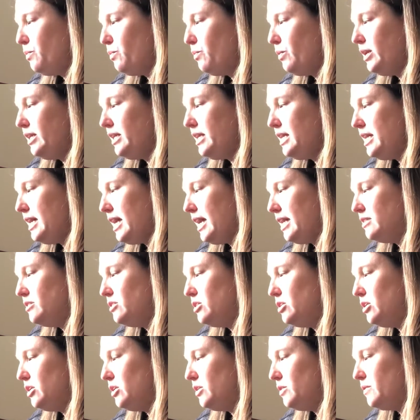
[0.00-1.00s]
what he had
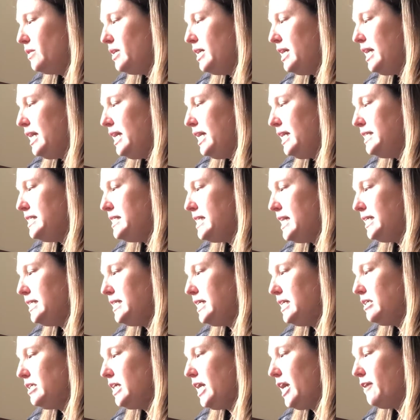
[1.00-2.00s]
to do. He sat
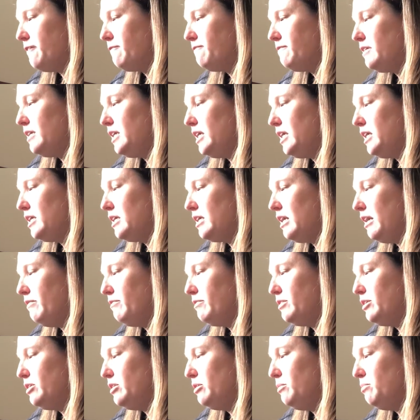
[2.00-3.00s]
down carefully and
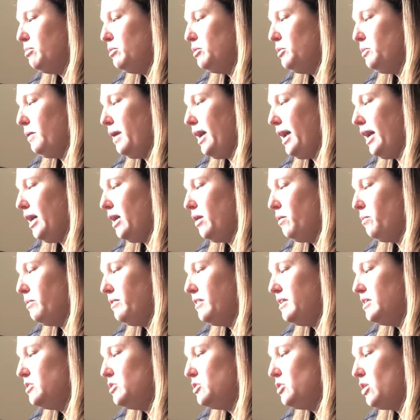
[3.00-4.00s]
covered the blue egg with
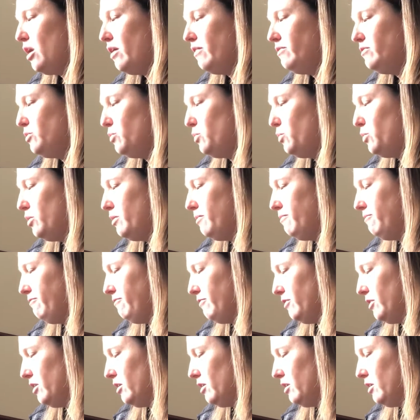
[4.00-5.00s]
his soft, warm
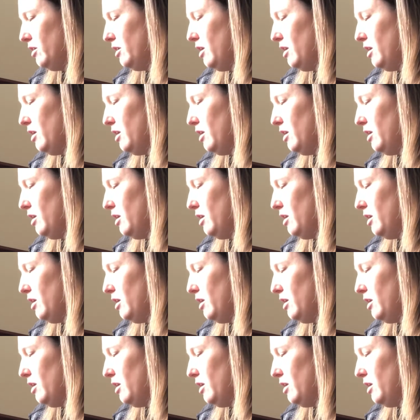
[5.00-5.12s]
fur.